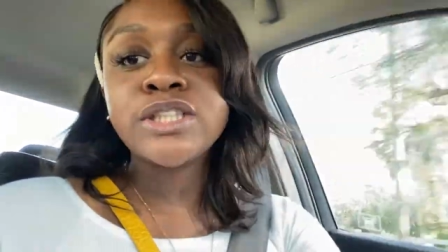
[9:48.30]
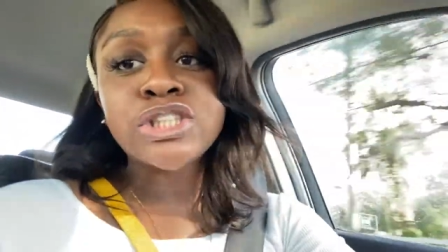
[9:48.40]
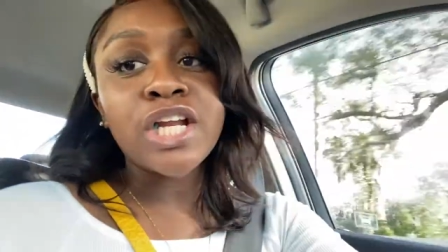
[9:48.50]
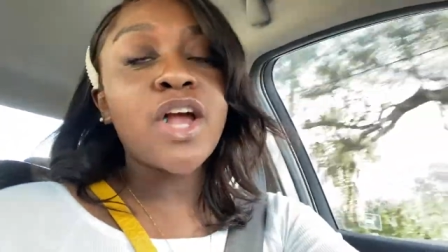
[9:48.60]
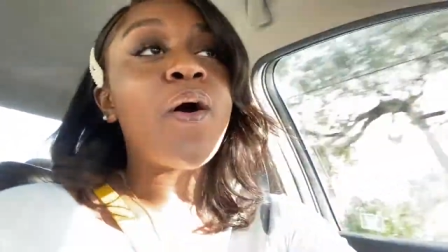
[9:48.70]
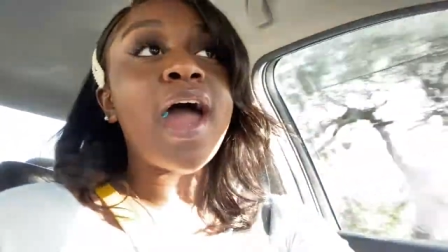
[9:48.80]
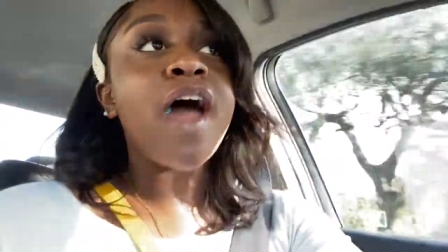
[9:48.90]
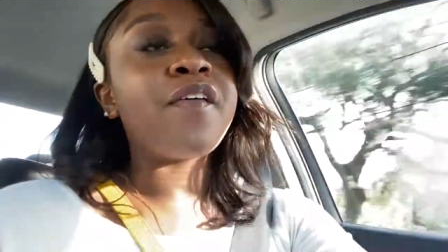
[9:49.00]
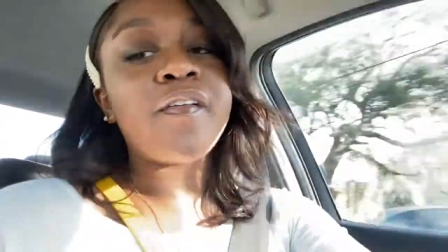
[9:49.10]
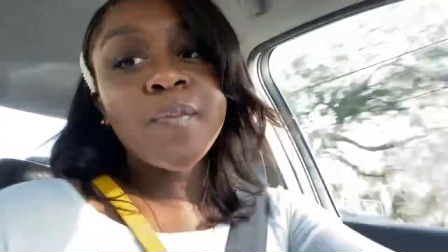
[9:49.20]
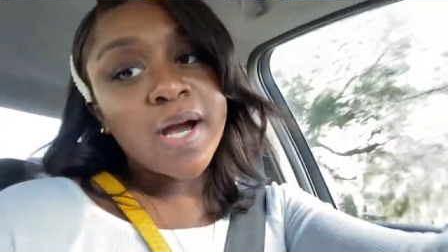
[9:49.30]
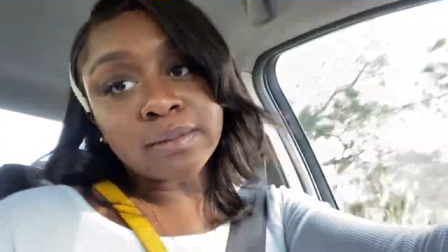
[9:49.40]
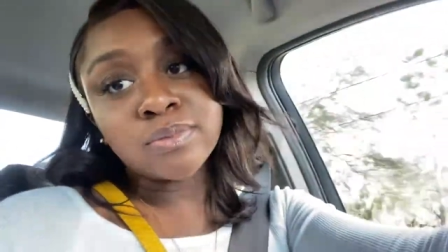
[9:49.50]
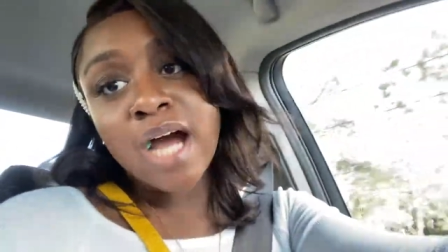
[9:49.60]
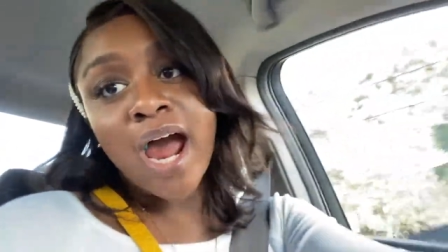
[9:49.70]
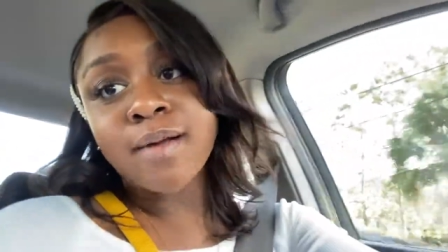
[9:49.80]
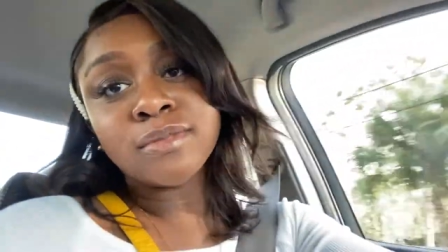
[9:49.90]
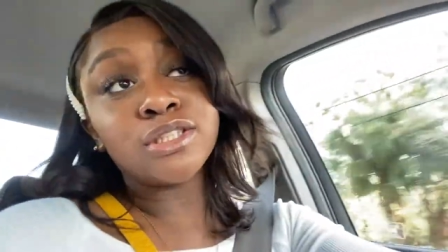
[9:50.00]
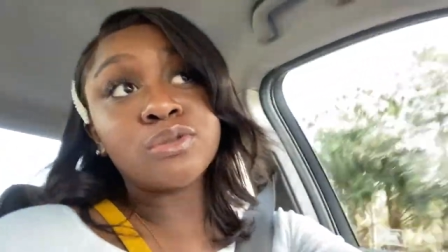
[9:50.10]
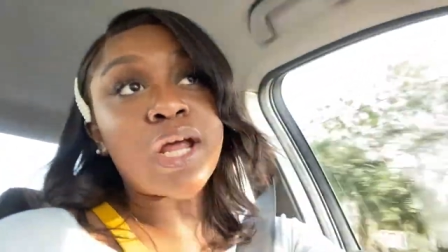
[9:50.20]
pretty sure they're gonna have everybody
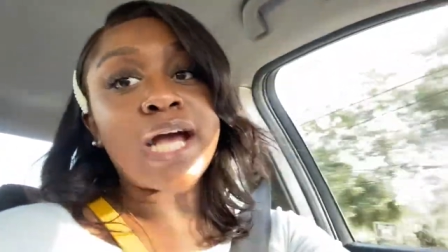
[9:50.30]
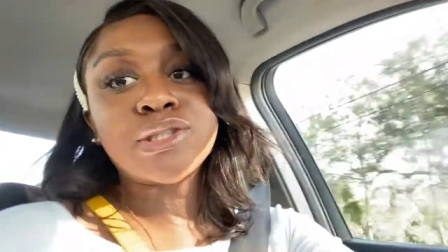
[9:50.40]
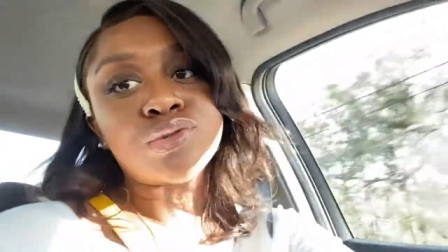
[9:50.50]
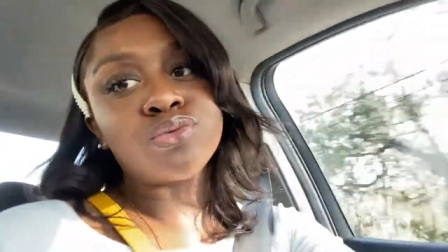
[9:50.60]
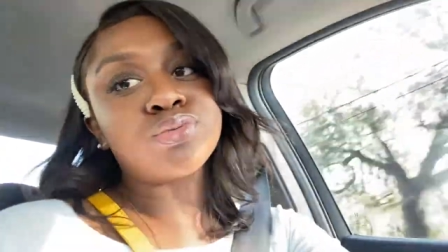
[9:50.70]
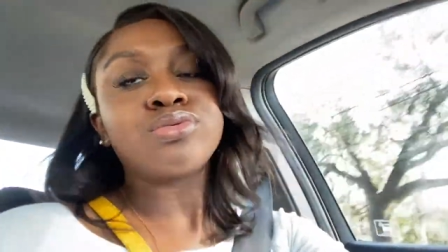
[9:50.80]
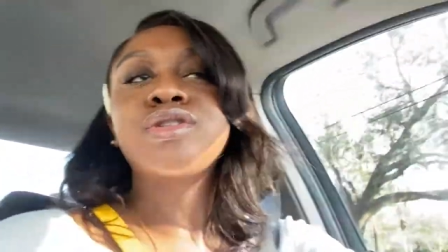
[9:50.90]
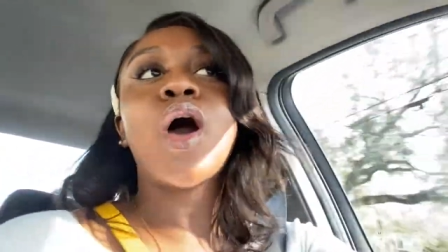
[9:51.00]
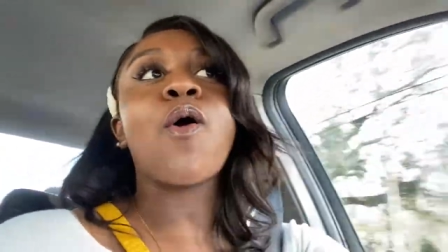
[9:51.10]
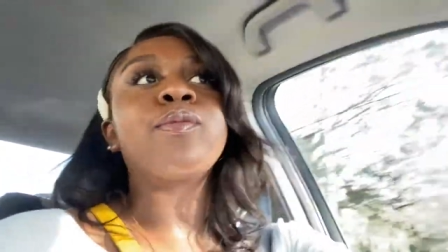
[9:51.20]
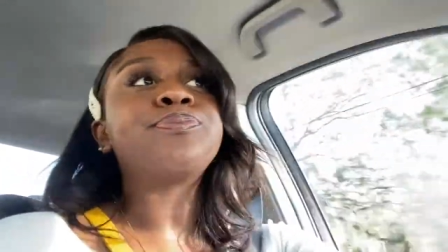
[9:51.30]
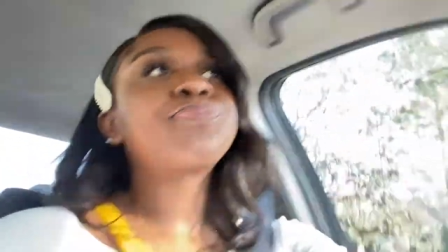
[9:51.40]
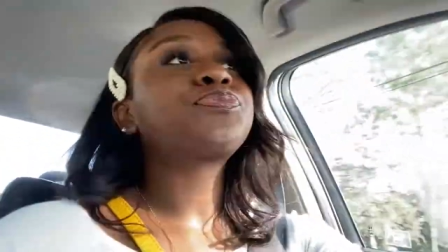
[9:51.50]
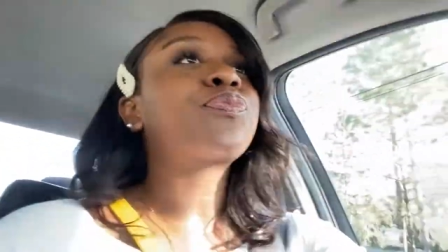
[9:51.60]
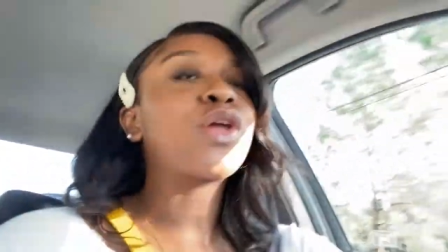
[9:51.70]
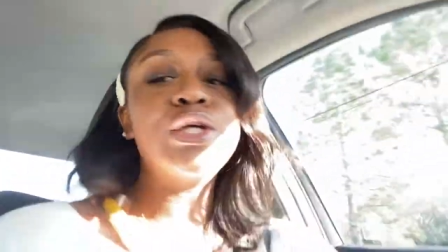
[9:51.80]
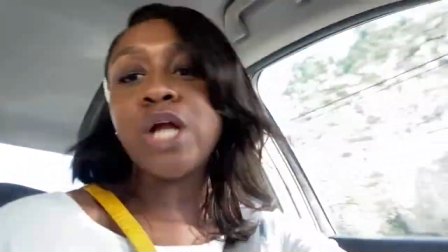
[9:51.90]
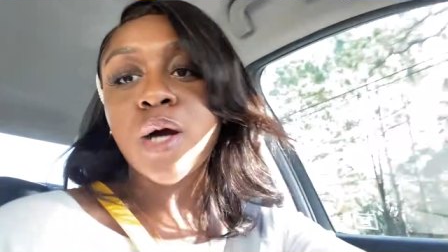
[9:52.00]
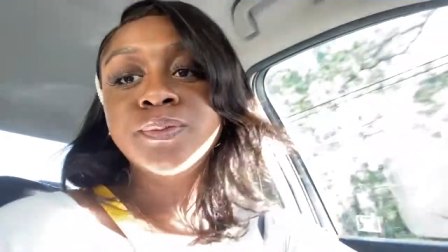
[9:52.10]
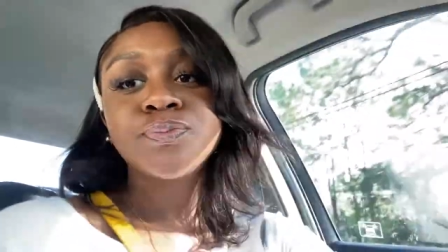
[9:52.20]
behind me do that too so
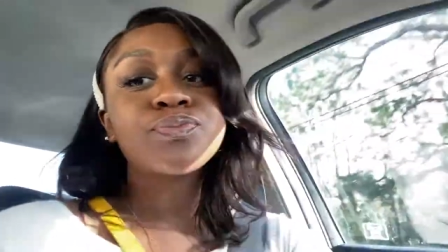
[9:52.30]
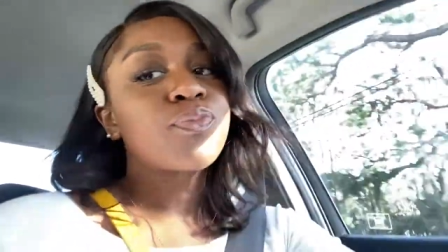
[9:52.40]
you know